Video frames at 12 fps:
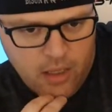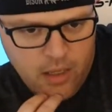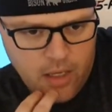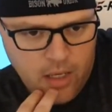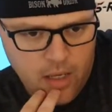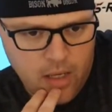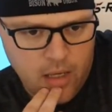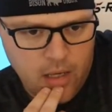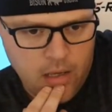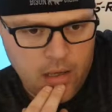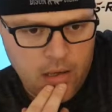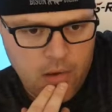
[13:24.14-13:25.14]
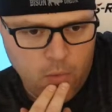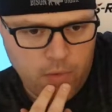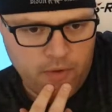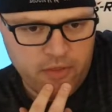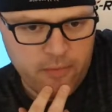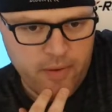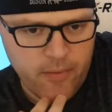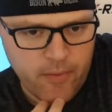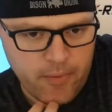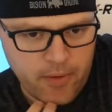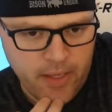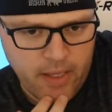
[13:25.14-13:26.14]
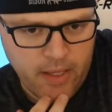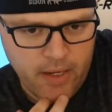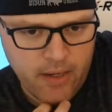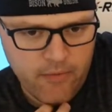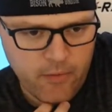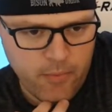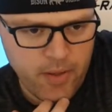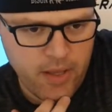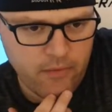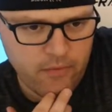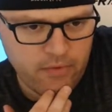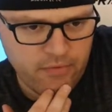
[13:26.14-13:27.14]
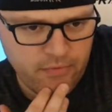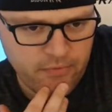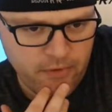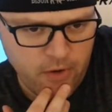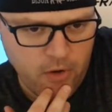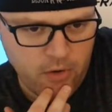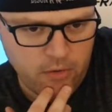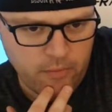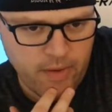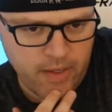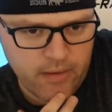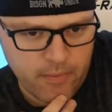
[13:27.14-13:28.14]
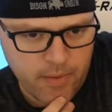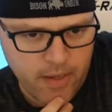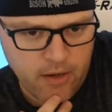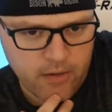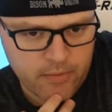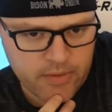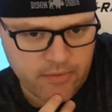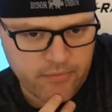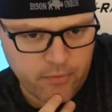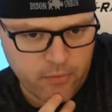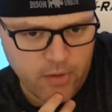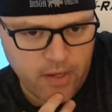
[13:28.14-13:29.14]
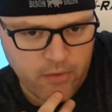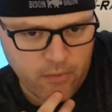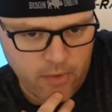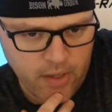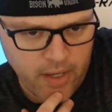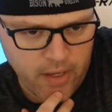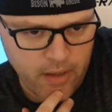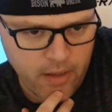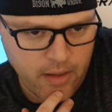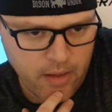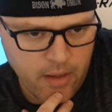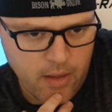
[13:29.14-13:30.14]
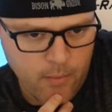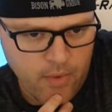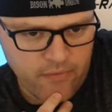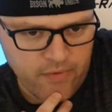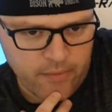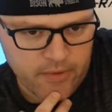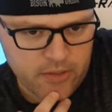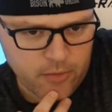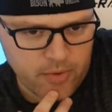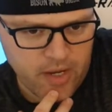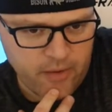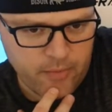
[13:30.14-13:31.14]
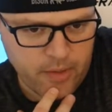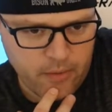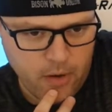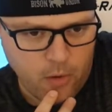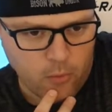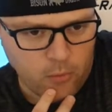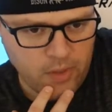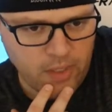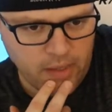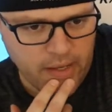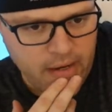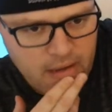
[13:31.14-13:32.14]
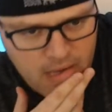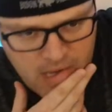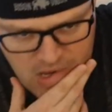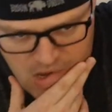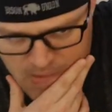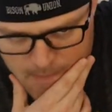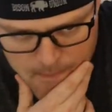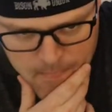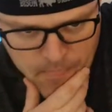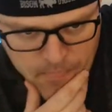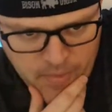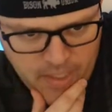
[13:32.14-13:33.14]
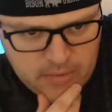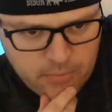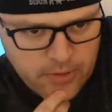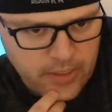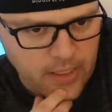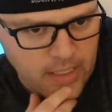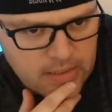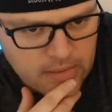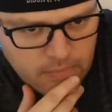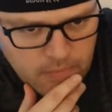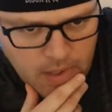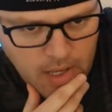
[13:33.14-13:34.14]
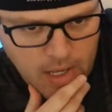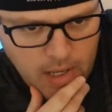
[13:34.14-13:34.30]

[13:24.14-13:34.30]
1 monthly payment plan. If you pay over the phone, they'll make you pay 100% full. Either way, my family's super happy. Oh, really? That's pretty awesome.